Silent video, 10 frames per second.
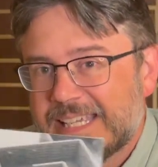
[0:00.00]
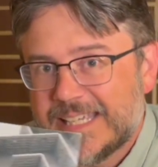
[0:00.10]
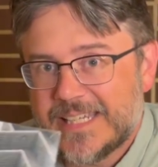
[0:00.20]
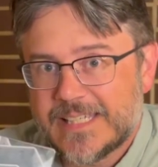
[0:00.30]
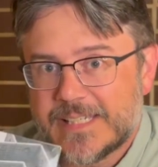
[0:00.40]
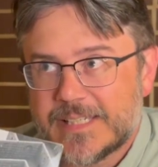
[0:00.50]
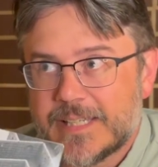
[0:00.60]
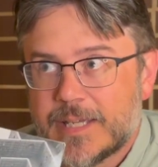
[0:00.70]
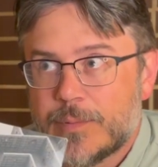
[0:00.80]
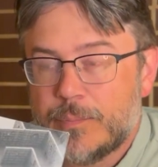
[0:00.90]
It is
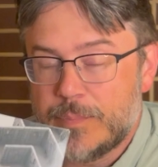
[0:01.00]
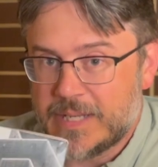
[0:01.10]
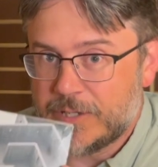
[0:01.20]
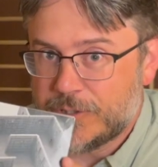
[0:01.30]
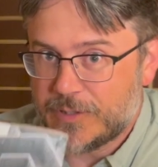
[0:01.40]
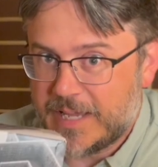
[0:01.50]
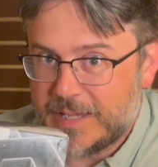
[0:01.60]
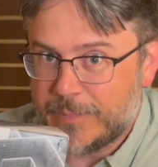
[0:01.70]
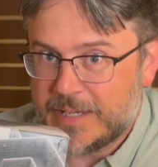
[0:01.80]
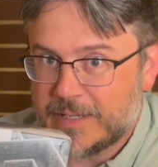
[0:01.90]
miniature
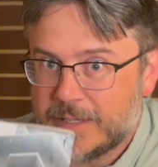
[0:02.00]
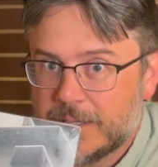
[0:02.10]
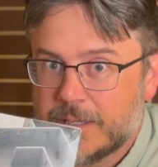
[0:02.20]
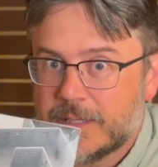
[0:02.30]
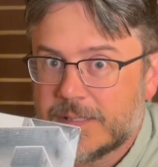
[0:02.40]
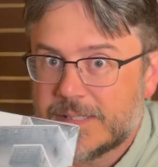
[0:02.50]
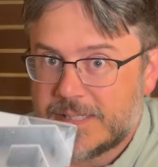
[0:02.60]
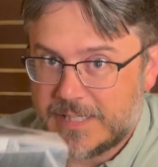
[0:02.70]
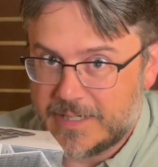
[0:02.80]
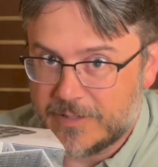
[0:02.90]
gaming
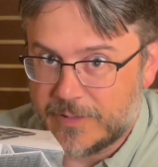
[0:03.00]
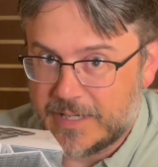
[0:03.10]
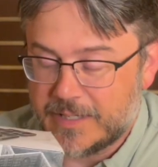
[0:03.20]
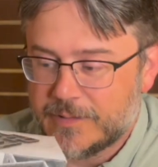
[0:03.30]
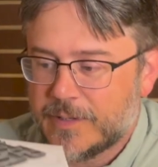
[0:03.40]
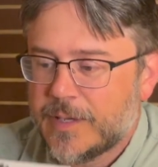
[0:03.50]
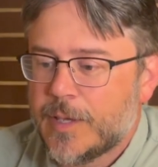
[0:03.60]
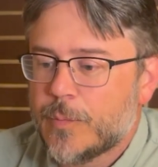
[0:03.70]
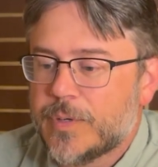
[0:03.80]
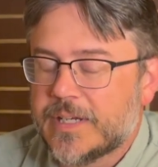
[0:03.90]
scenery,
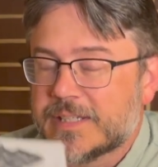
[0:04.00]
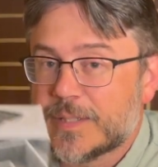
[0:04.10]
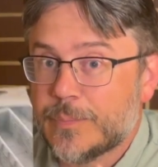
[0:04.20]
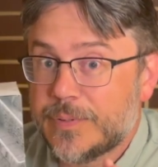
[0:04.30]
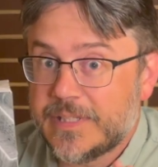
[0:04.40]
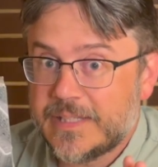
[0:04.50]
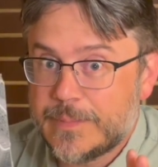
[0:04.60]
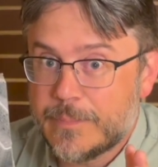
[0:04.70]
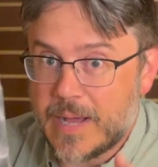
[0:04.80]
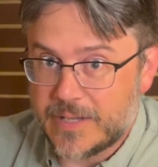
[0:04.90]
but it's completely
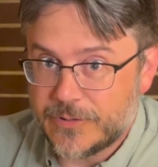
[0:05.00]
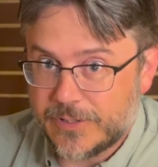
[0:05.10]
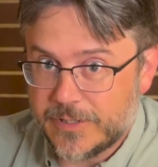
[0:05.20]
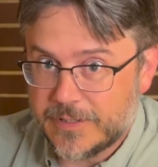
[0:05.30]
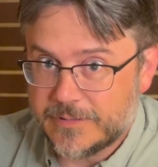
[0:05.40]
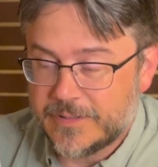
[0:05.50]
modular